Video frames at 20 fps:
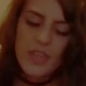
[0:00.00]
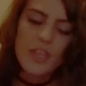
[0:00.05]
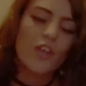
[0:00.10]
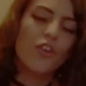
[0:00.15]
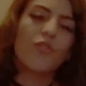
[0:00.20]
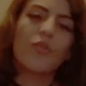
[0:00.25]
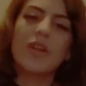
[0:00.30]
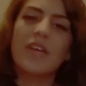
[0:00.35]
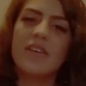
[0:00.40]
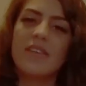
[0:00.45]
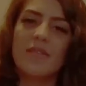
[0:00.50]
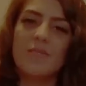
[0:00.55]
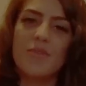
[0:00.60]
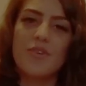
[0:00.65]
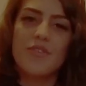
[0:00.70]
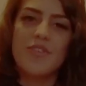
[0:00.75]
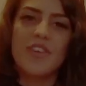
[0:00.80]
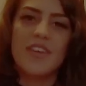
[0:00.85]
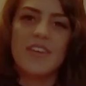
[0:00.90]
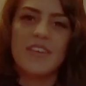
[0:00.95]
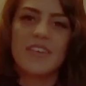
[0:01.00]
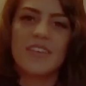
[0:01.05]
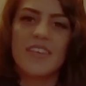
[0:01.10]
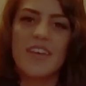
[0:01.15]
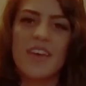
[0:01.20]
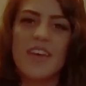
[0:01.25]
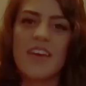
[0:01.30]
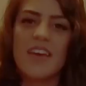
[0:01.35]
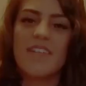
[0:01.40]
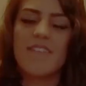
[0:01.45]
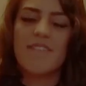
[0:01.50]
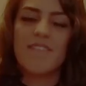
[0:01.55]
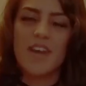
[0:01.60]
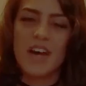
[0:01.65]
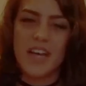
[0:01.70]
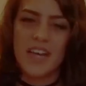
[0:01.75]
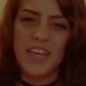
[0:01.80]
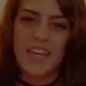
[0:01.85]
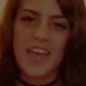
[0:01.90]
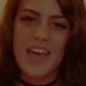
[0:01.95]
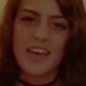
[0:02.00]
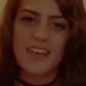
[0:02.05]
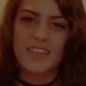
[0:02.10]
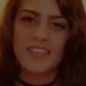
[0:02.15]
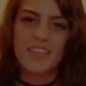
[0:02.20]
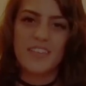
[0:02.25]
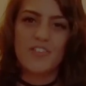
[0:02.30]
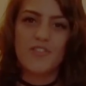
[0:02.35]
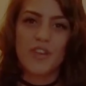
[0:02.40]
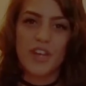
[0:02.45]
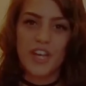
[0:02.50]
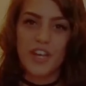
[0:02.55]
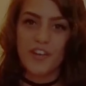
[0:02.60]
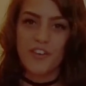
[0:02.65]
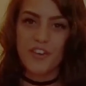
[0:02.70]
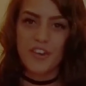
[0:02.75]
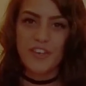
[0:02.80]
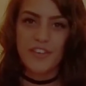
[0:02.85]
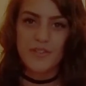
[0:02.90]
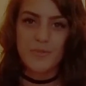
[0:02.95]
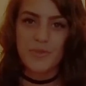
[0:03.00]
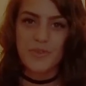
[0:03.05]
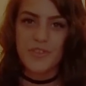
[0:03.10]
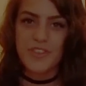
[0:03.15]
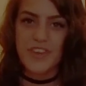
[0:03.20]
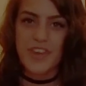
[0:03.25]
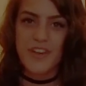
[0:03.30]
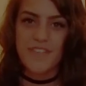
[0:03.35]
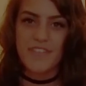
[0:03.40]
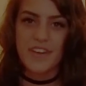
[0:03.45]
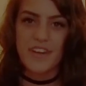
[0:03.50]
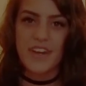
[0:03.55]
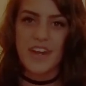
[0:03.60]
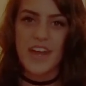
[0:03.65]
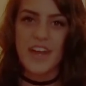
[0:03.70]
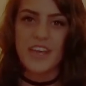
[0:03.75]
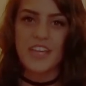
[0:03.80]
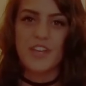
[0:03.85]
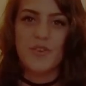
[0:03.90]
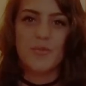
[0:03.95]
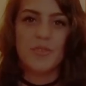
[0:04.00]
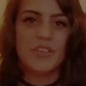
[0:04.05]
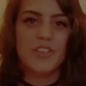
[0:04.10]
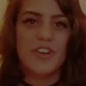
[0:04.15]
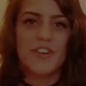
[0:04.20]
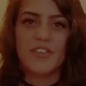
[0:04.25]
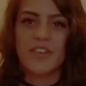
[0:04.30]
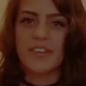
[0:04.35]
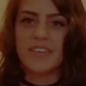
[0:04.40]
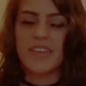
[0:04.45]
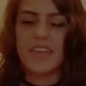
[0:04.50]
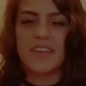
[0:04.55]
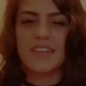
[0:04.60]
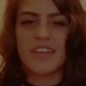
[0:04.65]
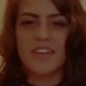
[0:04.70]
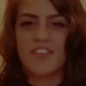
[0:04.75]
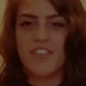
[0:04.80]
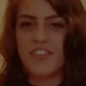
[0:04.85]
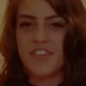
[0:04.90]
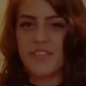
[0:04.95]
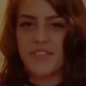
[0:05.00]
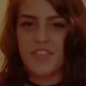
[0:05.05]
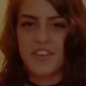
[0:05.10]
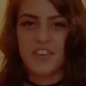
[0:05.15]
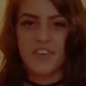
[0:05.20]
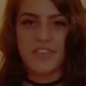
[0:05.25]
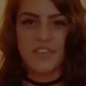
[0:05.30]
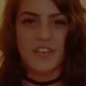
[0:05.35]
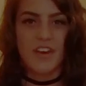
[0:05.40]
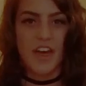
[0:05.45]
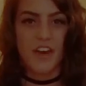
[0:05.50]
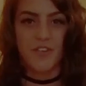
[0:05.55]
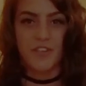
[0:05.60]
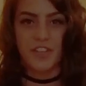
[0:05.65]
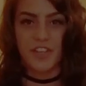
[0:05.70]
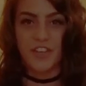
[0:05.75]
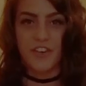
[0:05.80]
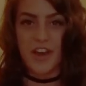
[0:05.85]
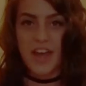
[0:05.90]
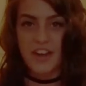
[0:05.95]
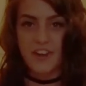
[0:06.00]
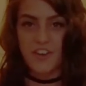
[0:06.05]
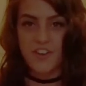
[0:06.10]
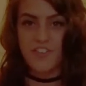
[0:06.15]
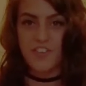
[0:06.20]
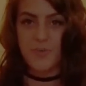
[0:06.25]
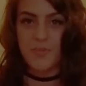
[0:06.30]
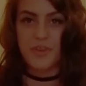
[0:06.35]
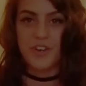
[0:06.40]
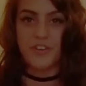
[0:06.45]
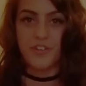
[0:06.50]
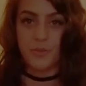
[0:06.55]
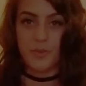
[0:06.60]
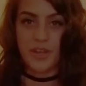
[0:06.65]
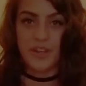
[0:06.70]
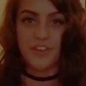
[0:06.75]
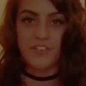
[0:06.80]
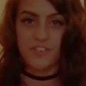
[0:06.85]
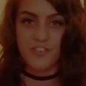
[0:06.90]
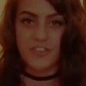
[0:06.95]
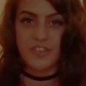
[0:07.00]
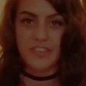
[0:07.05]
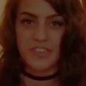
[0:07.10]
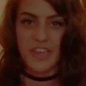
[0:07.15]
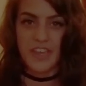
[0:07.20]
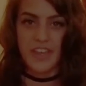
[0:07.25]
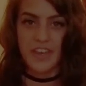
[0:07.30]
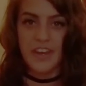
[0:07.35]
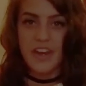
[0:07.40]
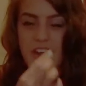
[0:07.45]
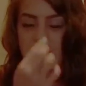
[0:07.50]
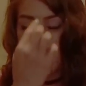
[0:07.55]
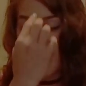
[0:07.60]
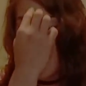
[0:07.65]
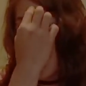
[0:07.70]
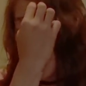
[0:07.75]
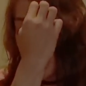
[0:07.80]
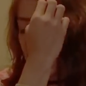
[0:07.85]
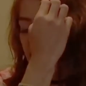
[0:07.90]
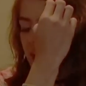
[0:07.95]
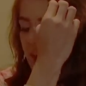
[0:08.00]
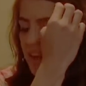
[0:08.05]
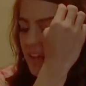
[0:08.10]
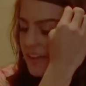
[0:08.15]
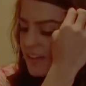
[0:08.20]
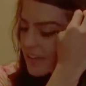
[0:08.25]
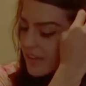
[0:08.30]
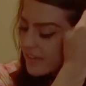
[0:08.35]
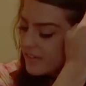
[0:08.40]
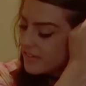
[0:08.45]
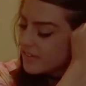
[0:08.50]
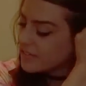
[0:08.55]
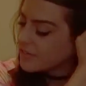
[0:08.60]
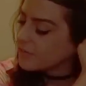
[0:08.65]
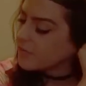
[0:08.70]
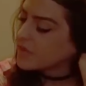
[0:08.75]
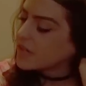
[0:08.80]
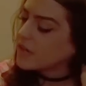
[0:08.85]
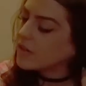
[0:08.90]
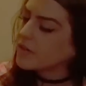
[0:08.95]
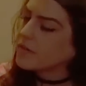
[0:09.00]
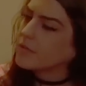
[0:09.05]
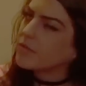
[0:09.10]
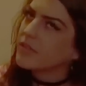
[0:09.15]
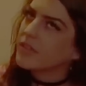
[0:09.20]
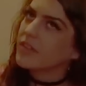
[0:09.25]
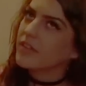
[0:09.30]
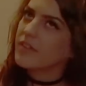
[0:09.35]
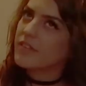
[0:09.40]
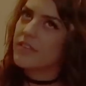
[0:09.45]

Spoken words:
Green smoothies. Fuck yes, drink a green smoothie every day. You will notice like such a difference in not only your energy but as well as your skin. And what else was I gonna